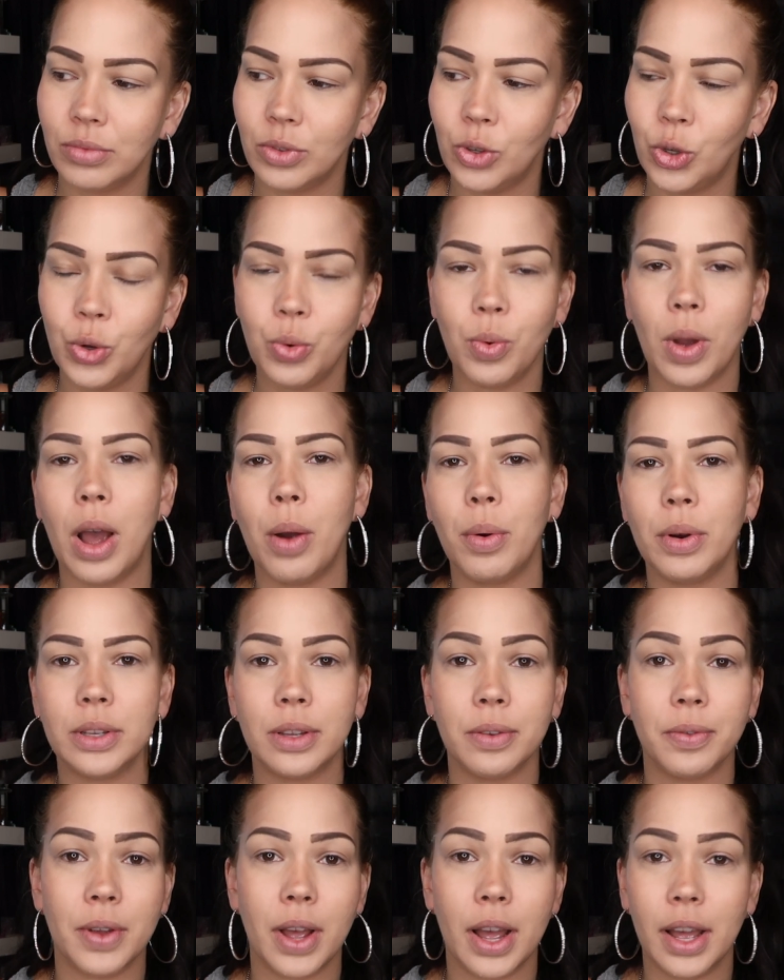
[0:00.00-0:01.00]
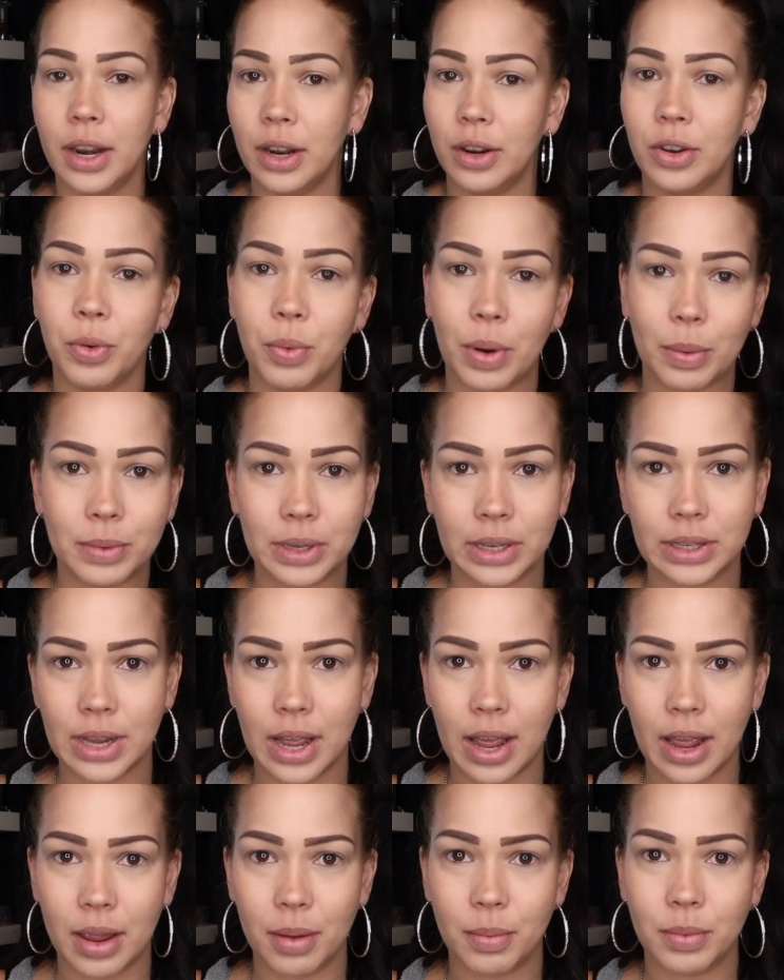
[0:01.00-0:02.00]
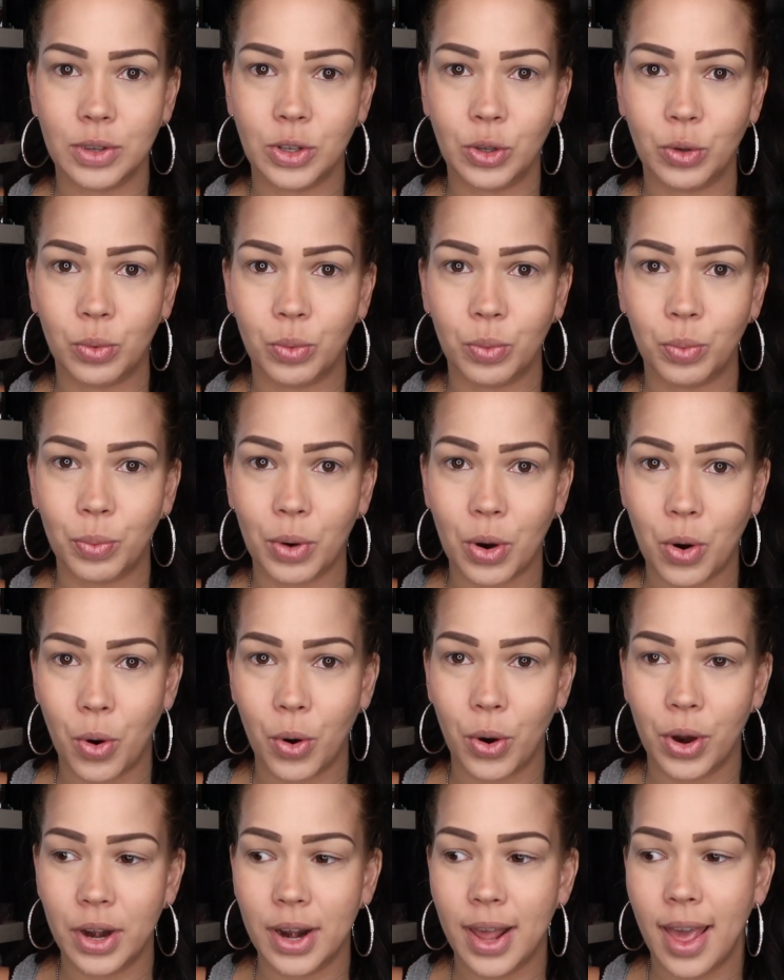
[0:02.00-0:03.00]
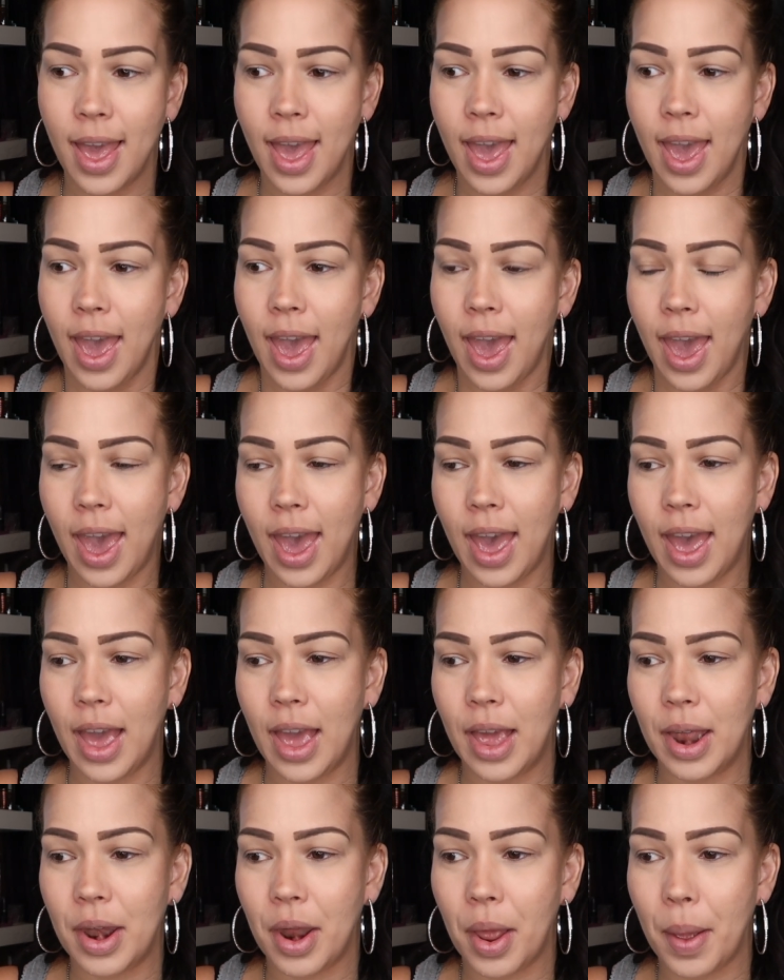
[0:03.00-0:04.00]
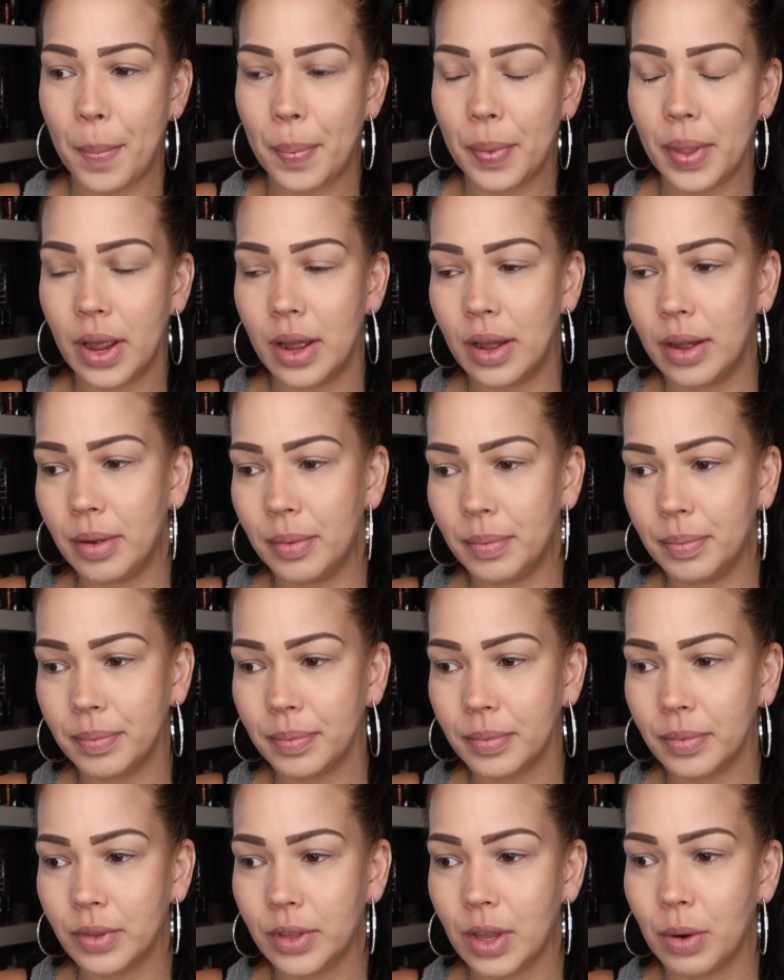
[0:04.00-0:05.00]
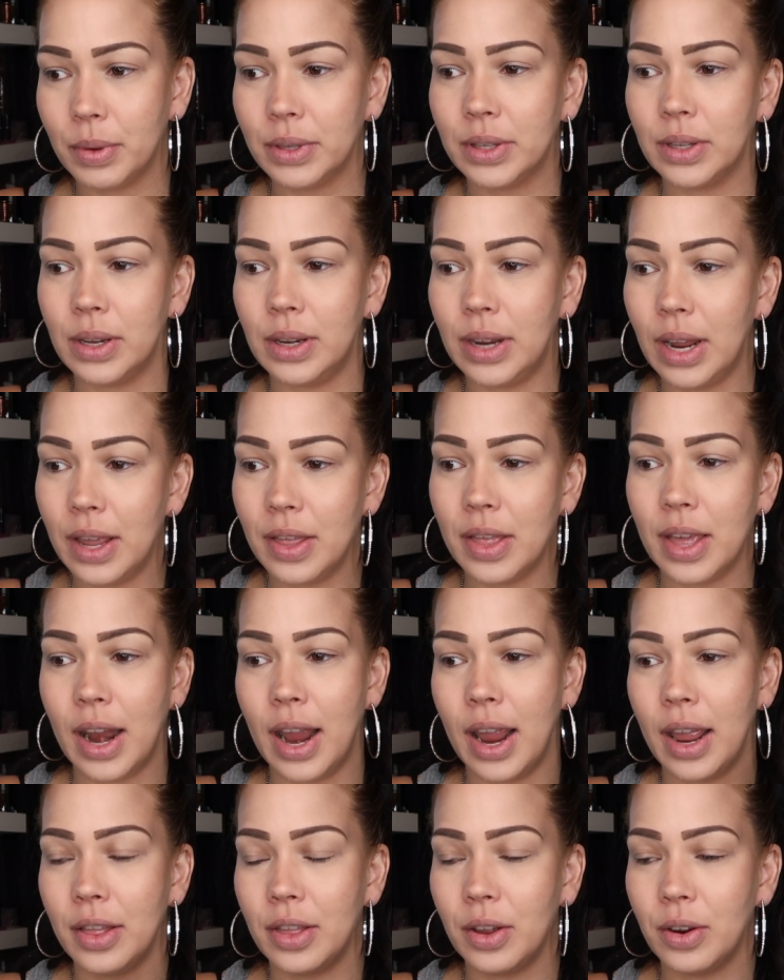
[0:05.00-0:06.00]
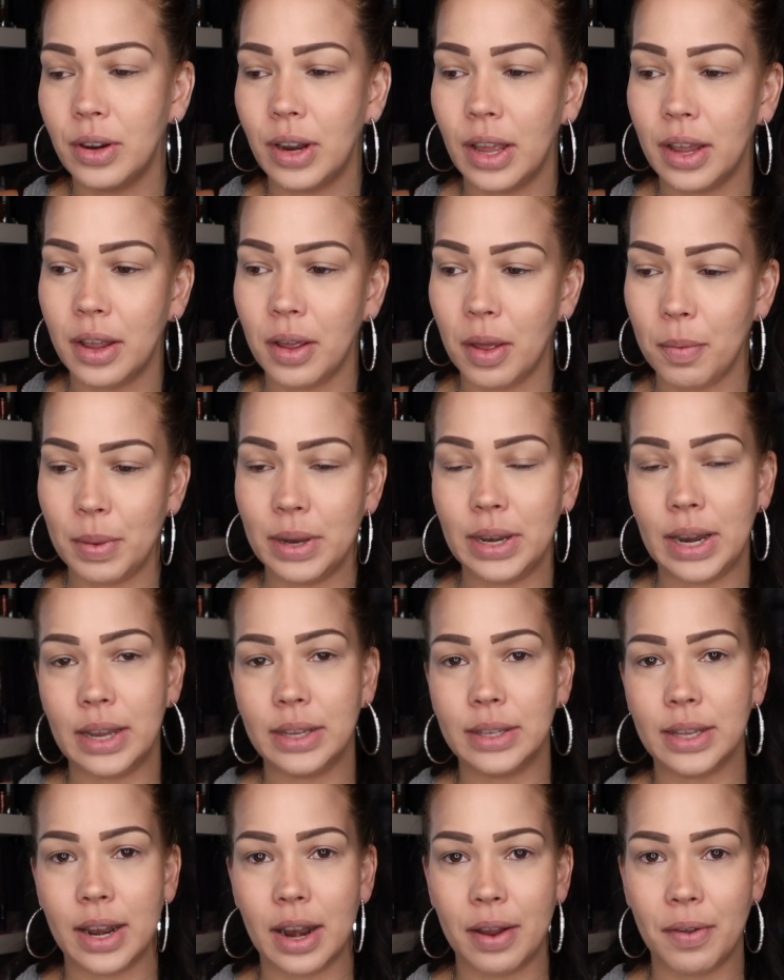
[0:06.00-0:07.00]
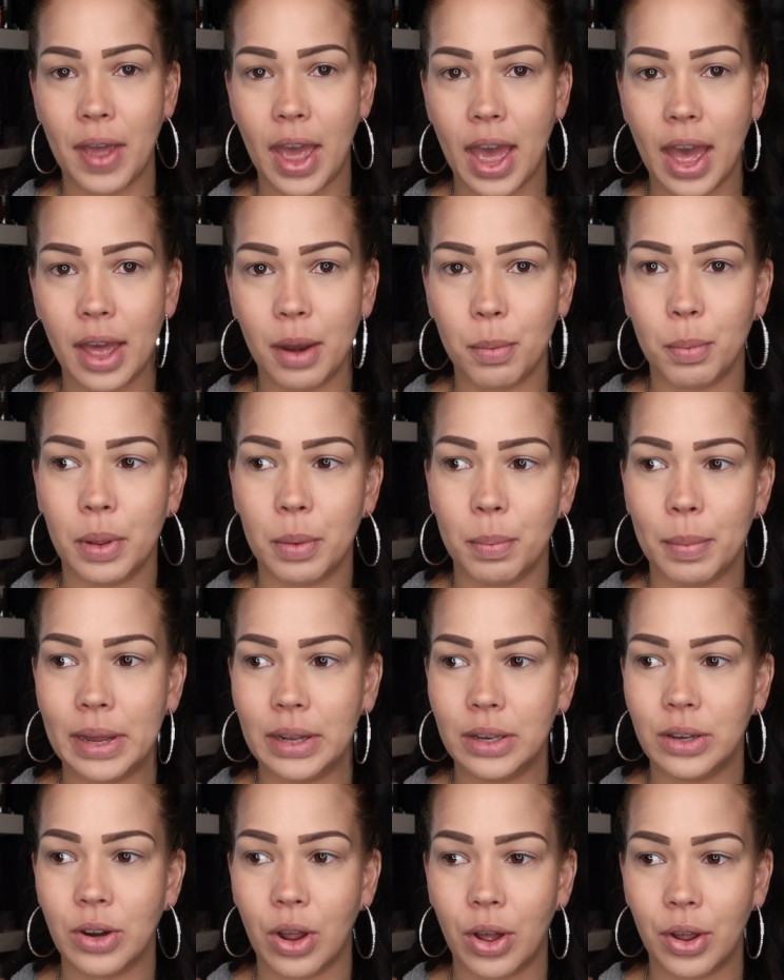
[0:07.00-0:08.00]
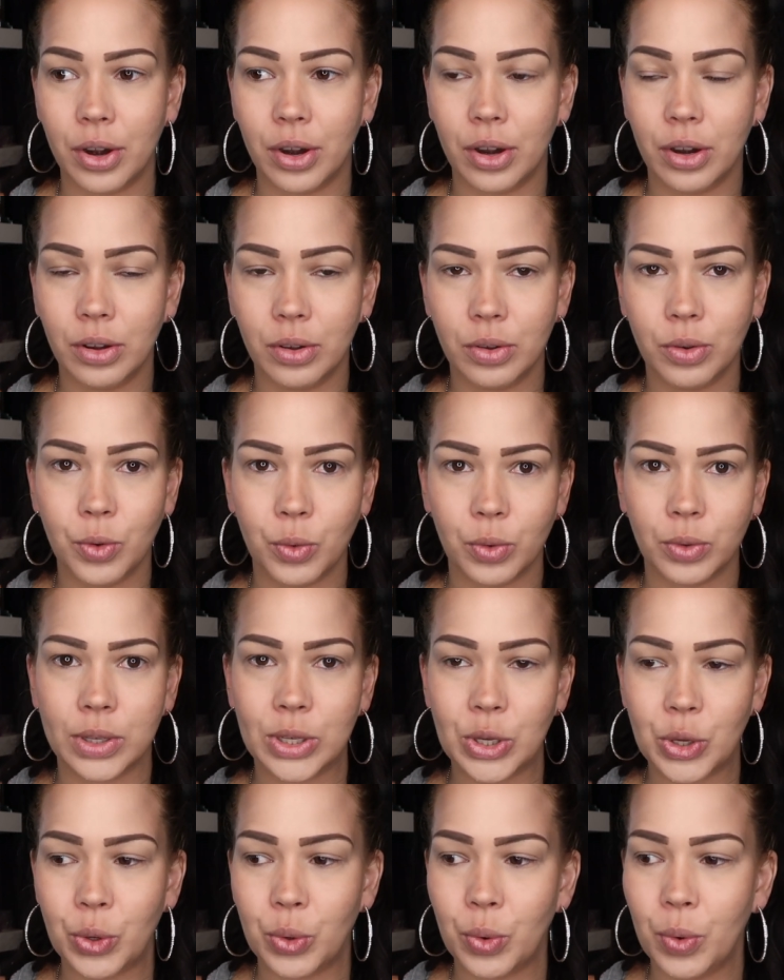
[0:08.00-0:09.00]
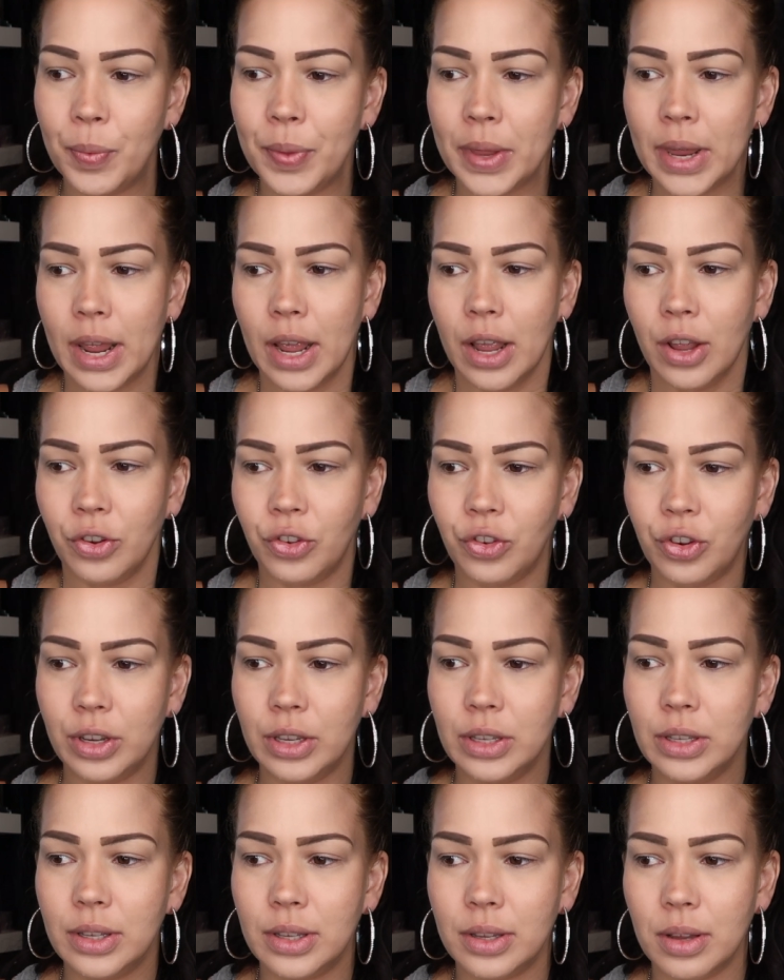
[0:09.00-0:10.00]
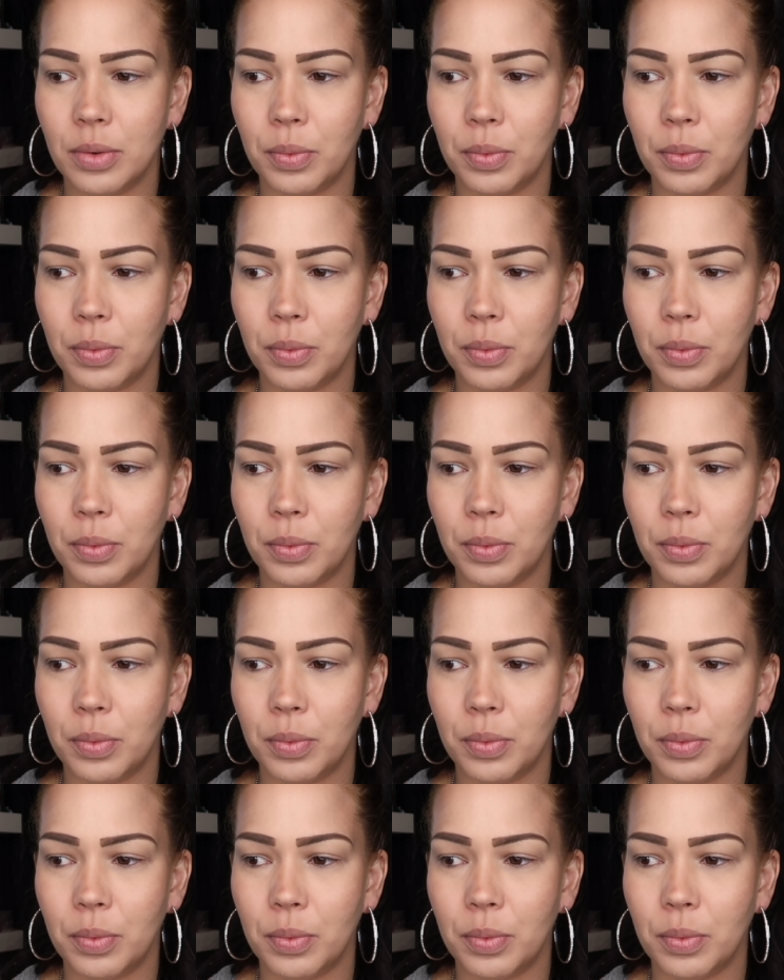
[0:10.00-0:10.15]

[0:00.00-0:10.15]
2 hours of uninterrupted time to record. And there was a day that there have been days that I've had, but my daughter, who's 2, she's